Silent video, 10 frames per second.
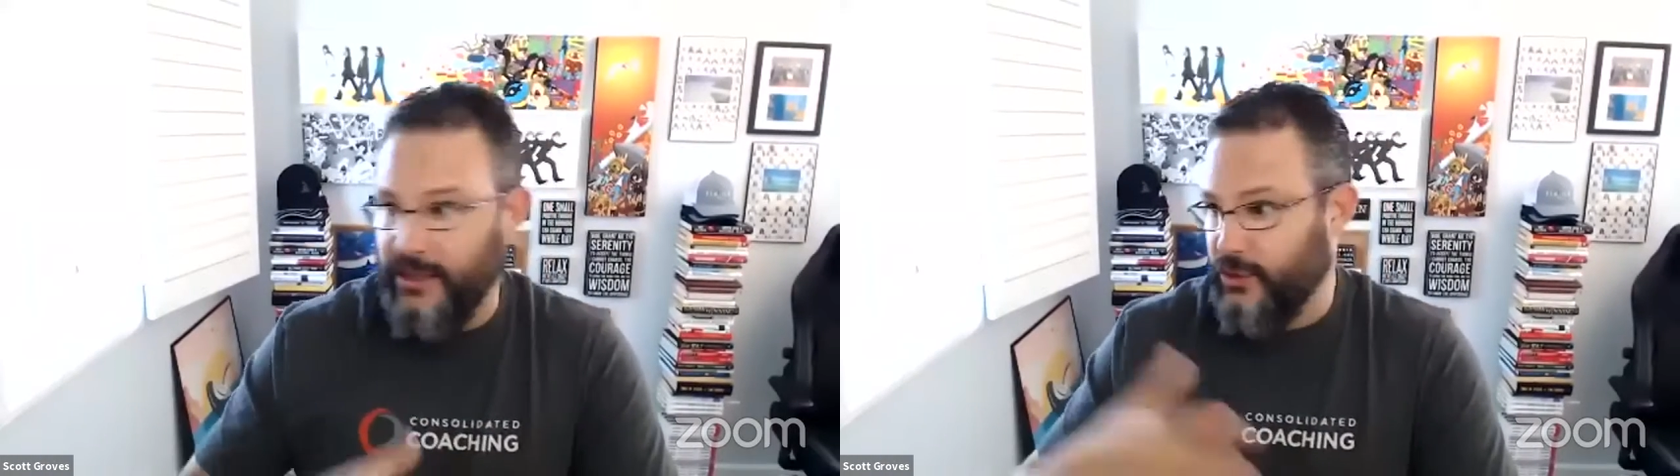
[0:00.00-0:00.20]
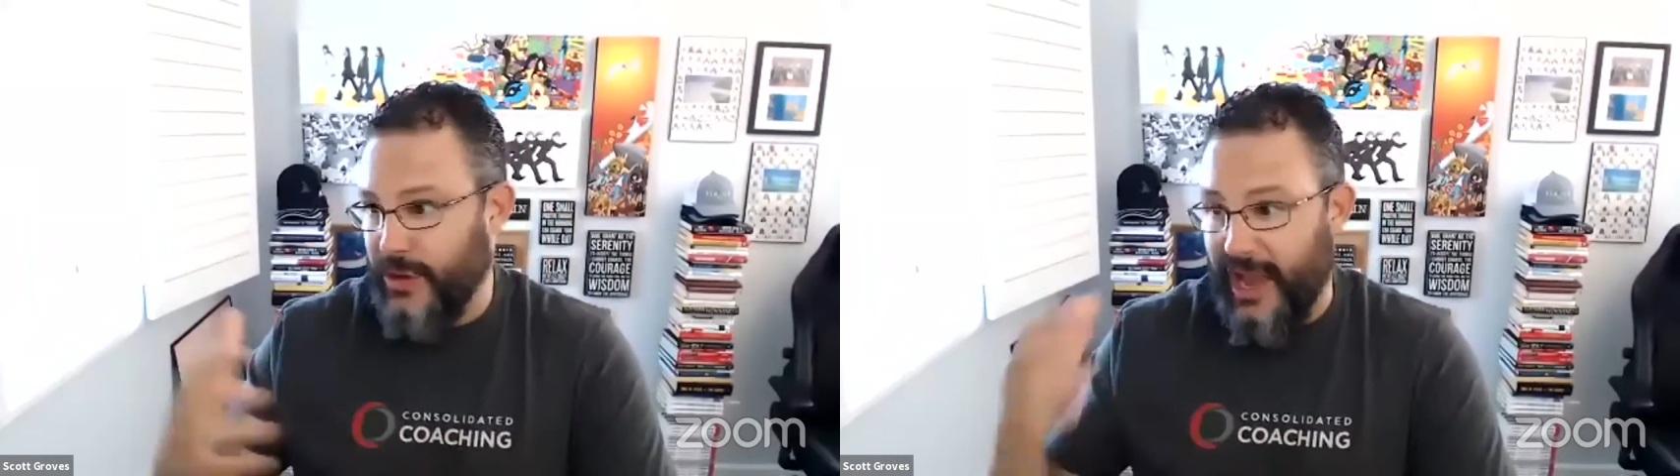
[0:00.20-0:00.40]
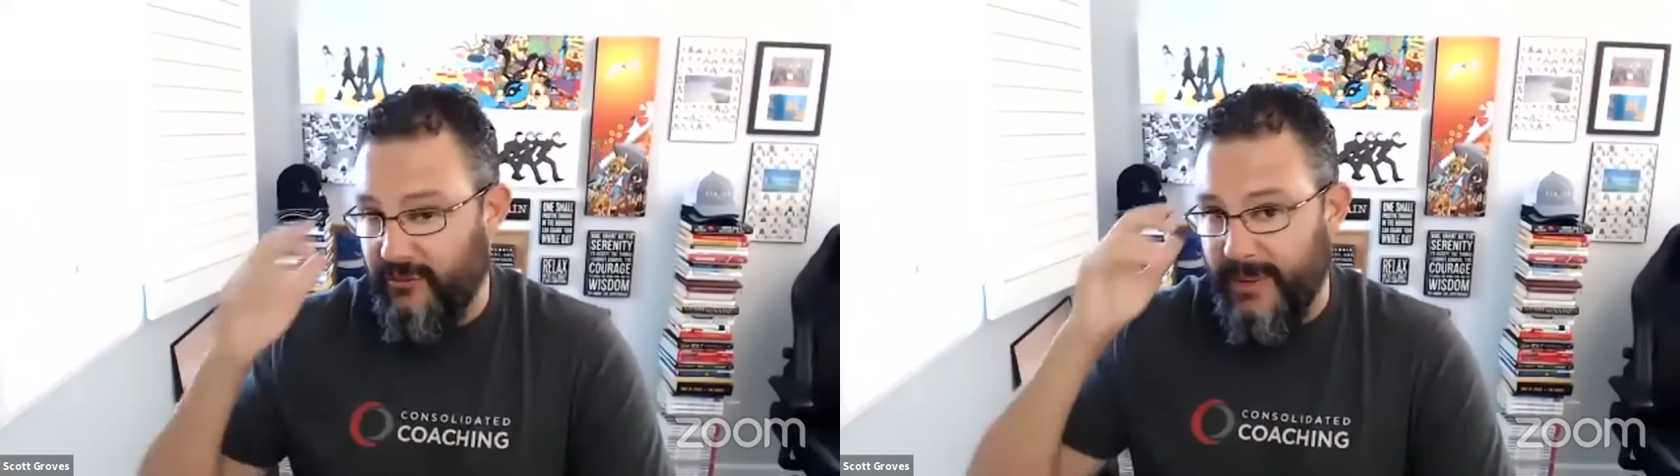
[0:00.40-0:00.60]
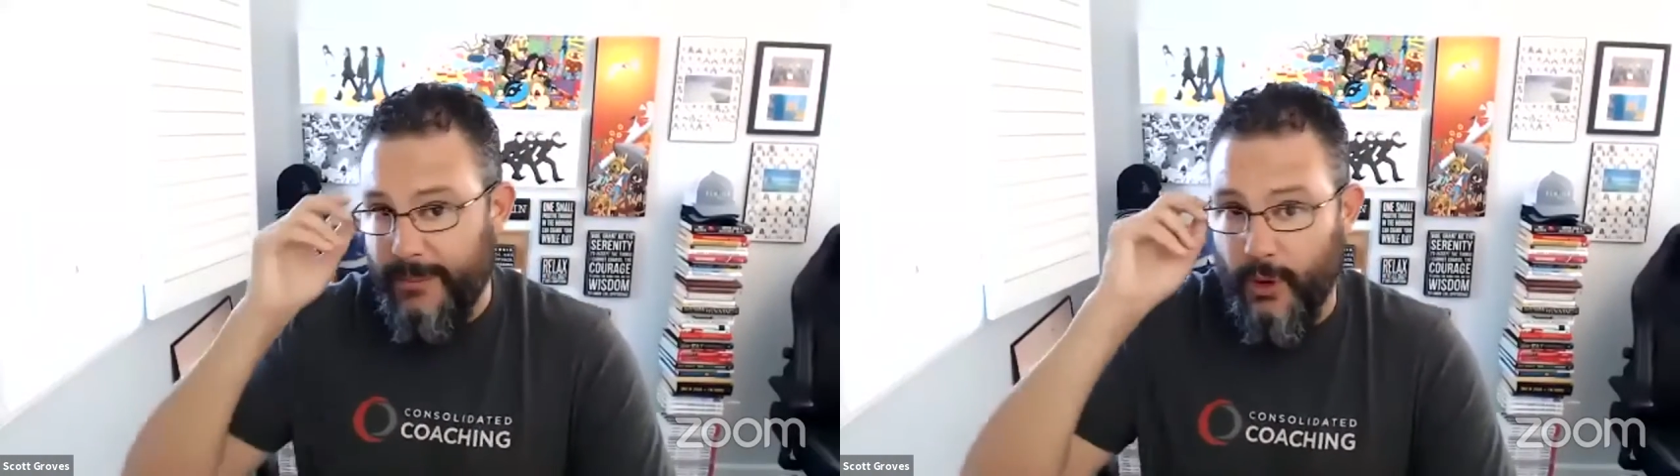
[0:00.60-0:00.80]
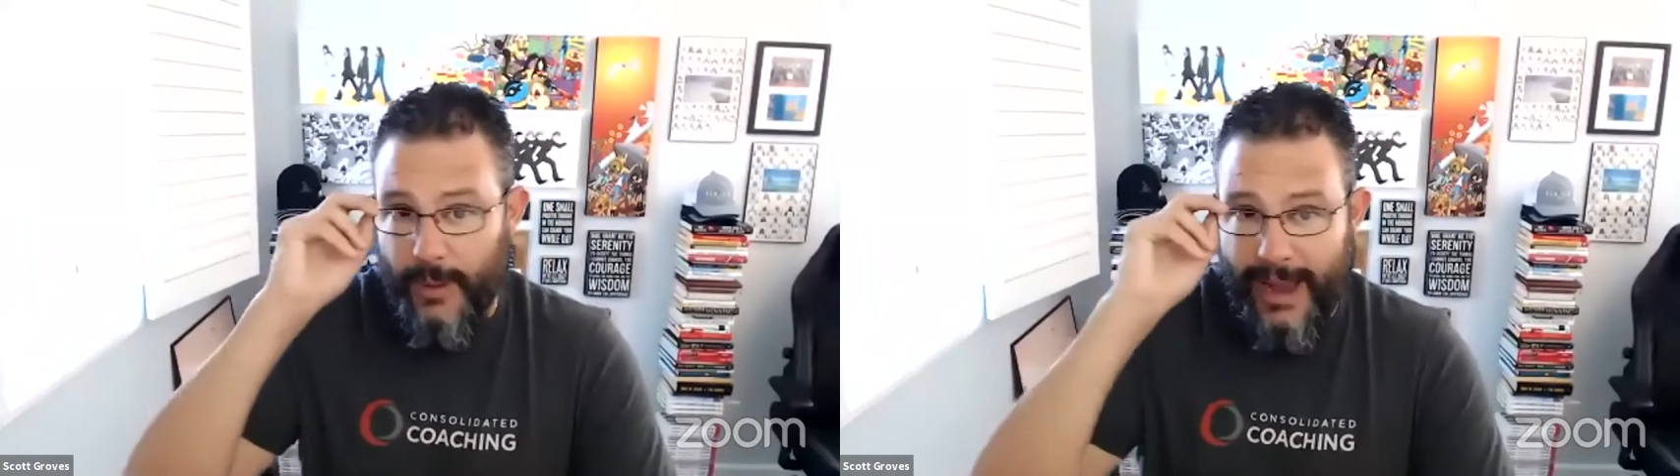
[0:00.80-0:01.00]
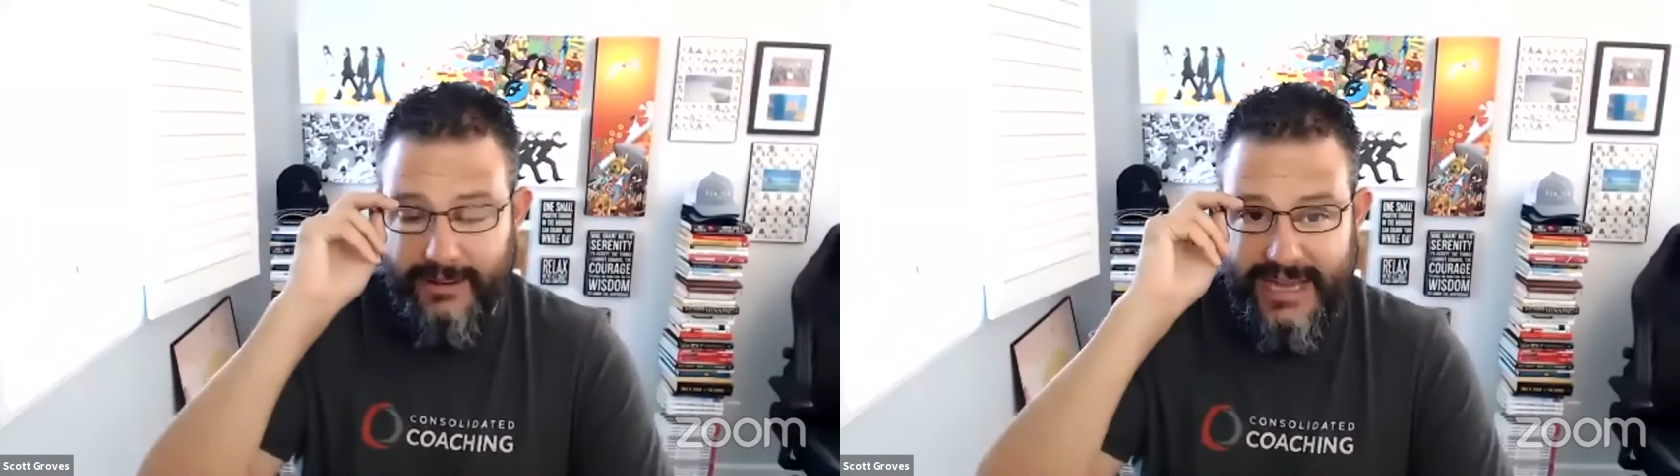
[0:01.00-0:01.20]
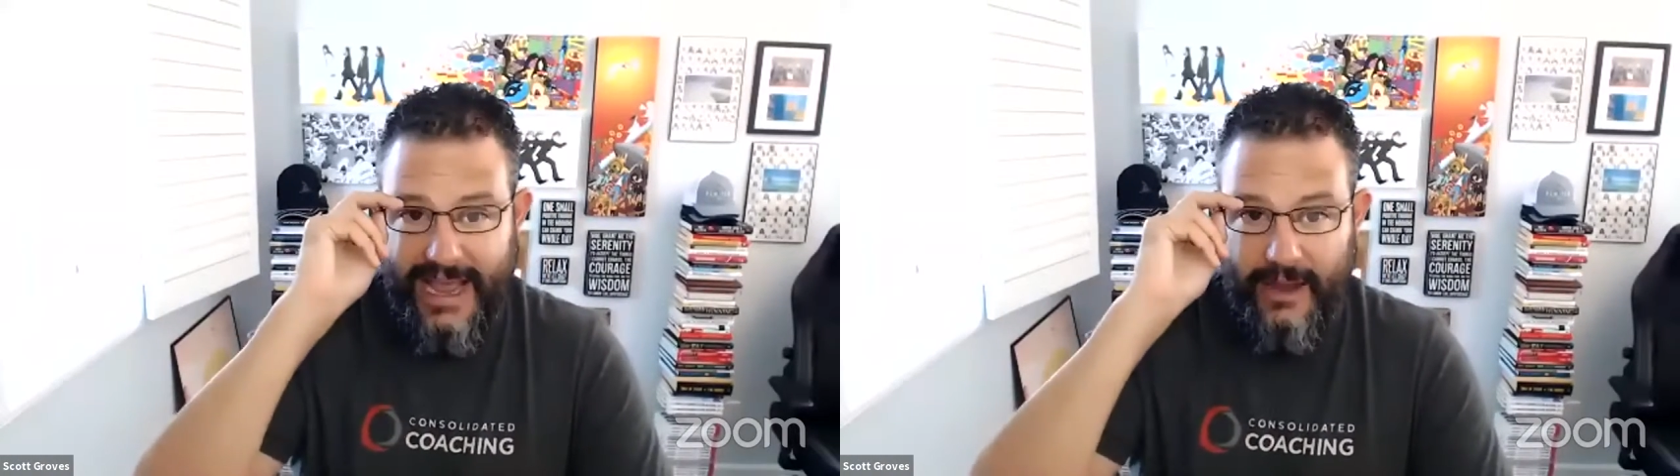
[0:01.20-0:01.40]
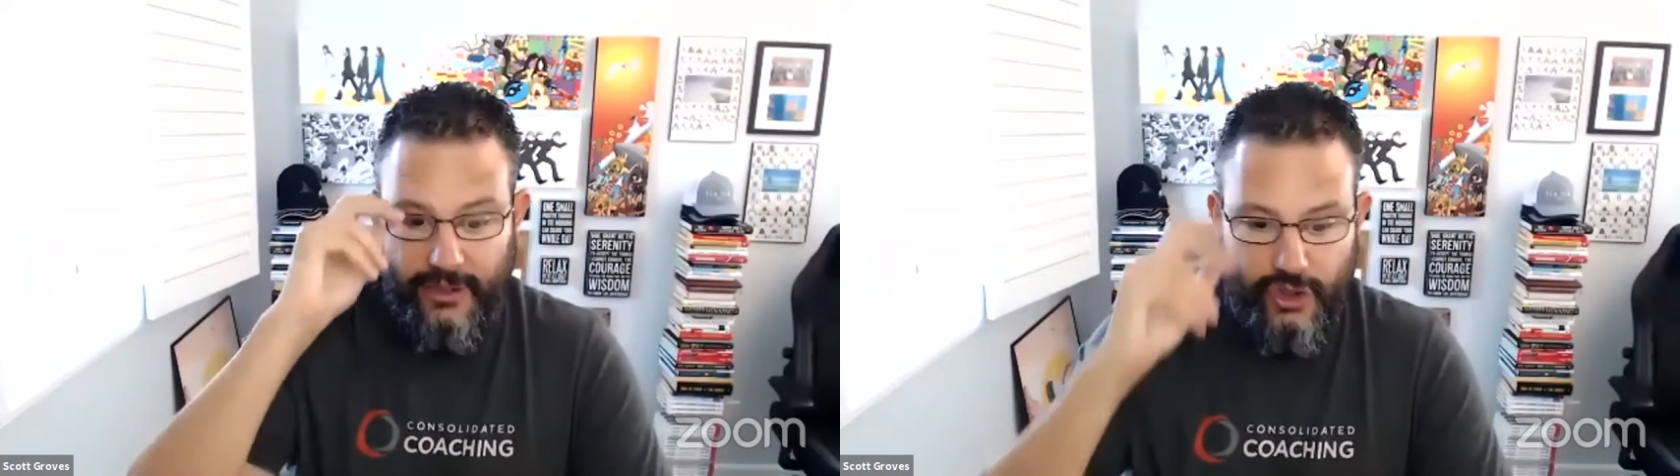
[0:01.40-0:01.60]
they'll drive people around
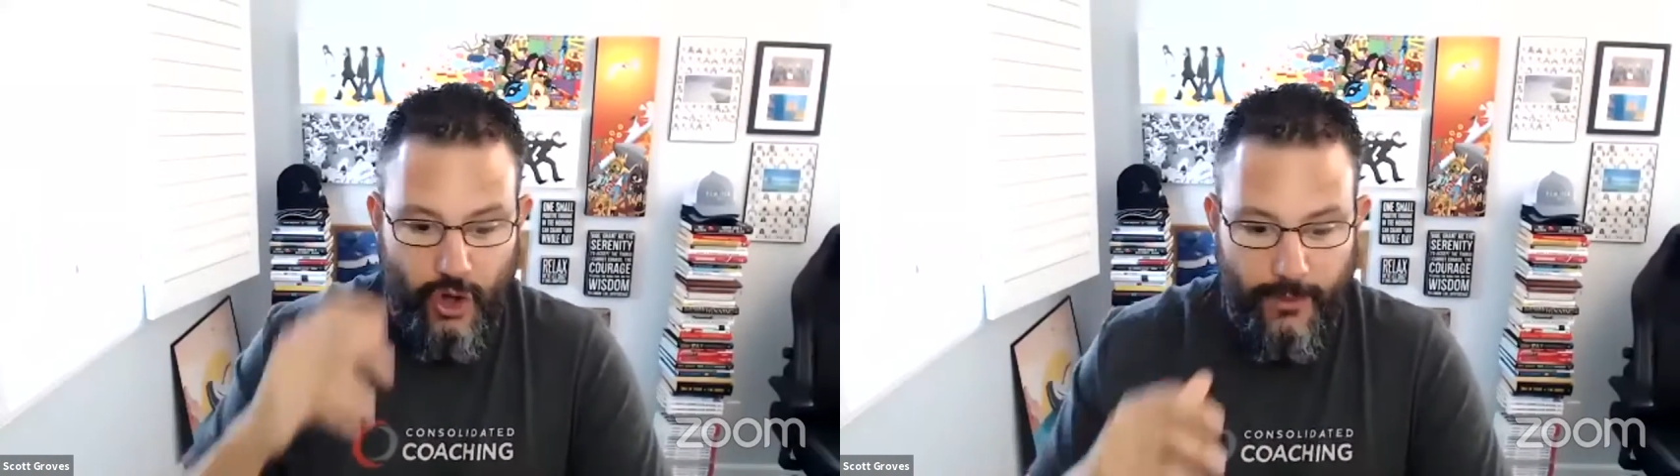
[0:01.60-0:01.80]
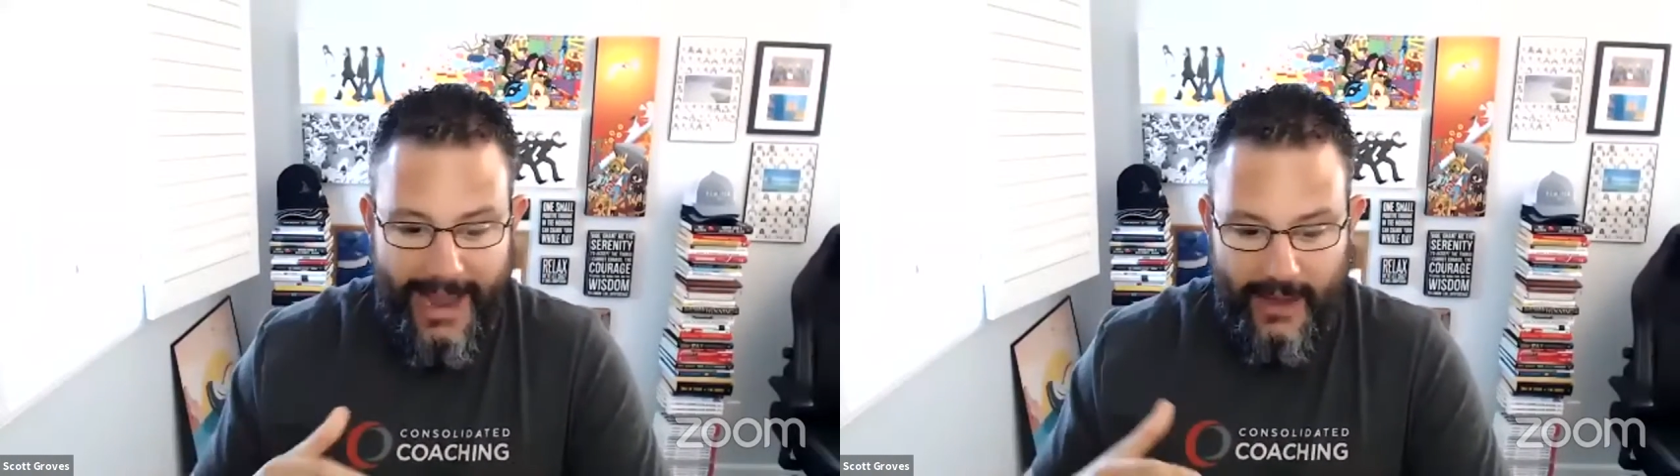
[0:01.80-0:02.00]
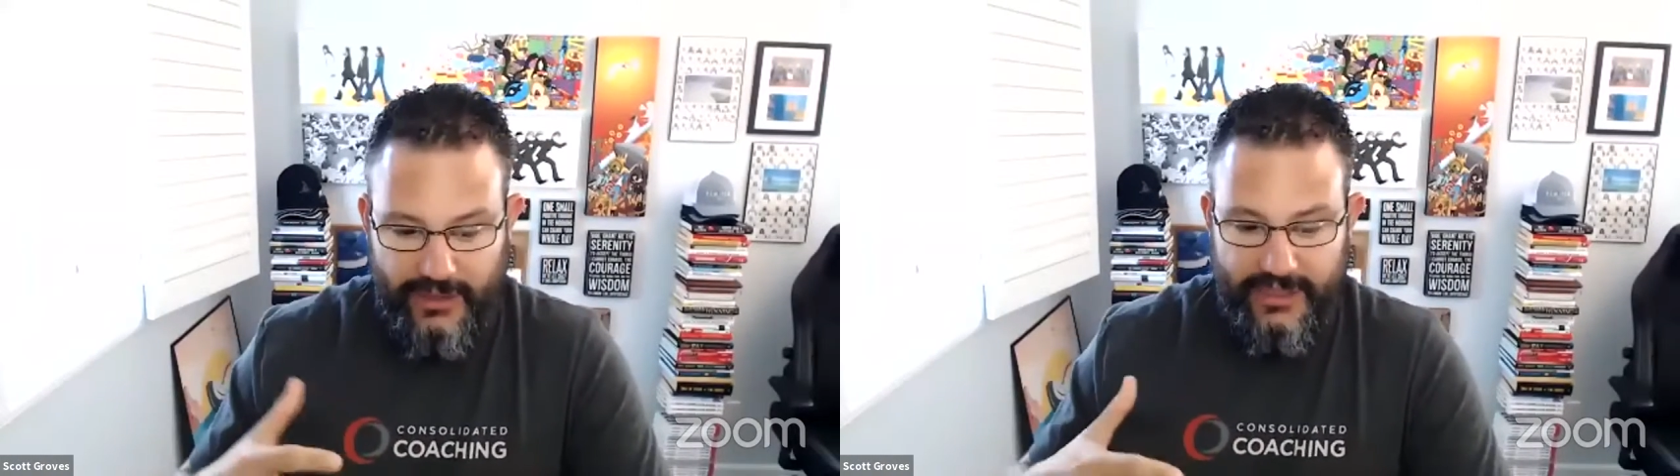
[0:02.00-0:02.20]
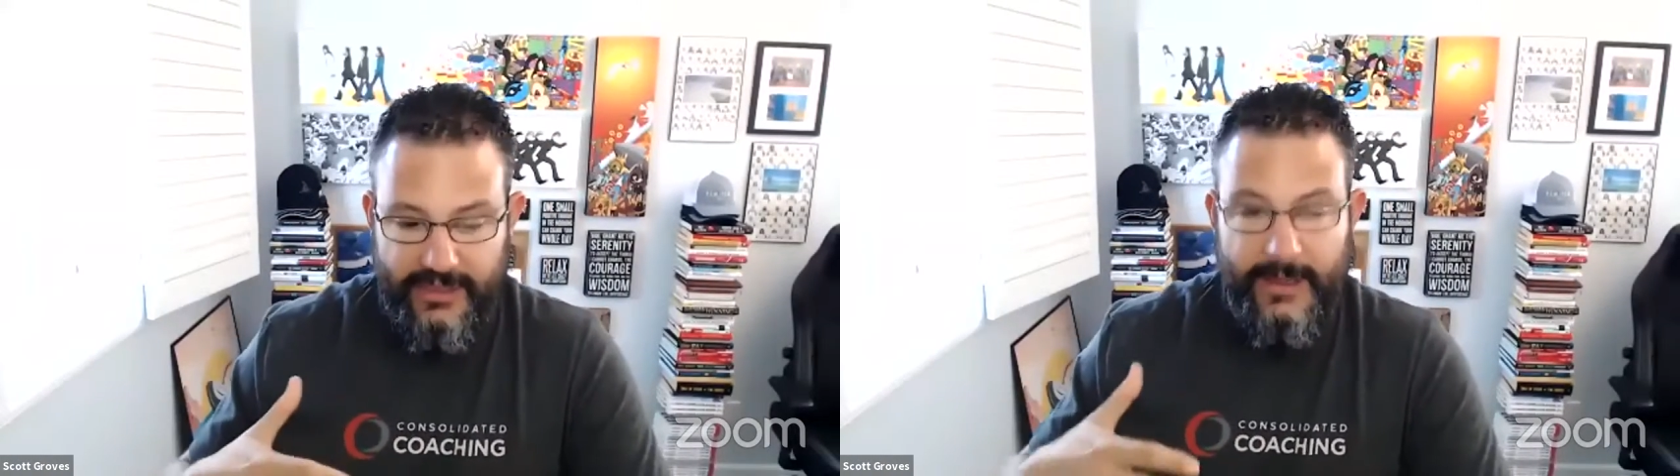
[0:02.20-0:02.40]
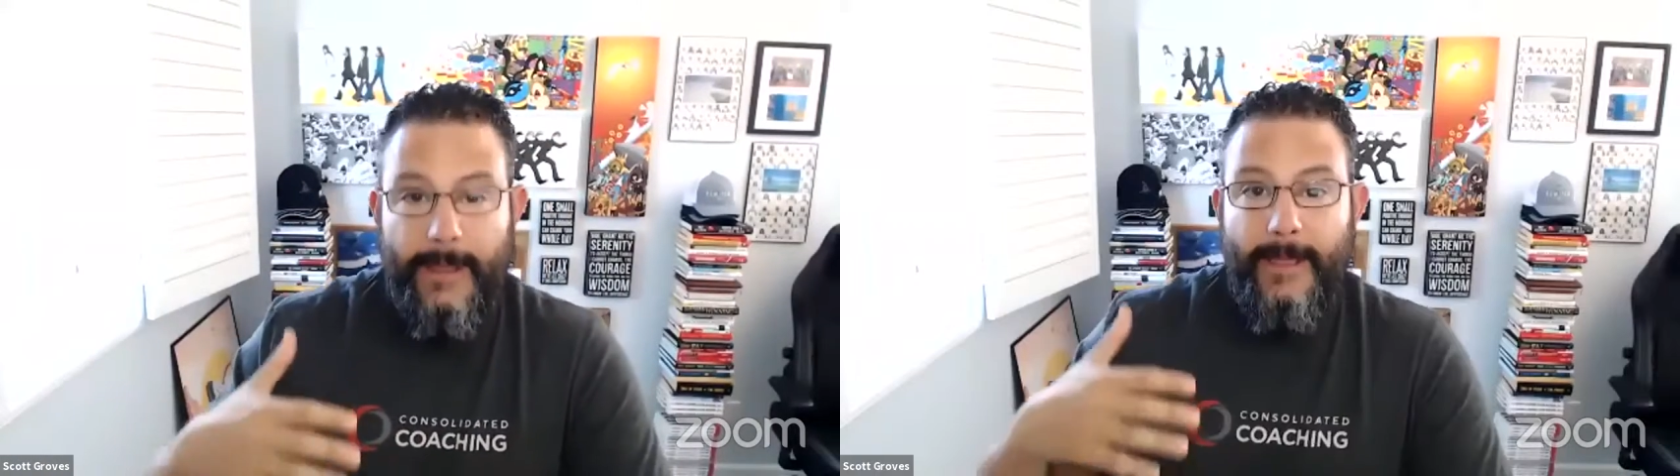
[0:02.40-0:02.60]
town and show them houses.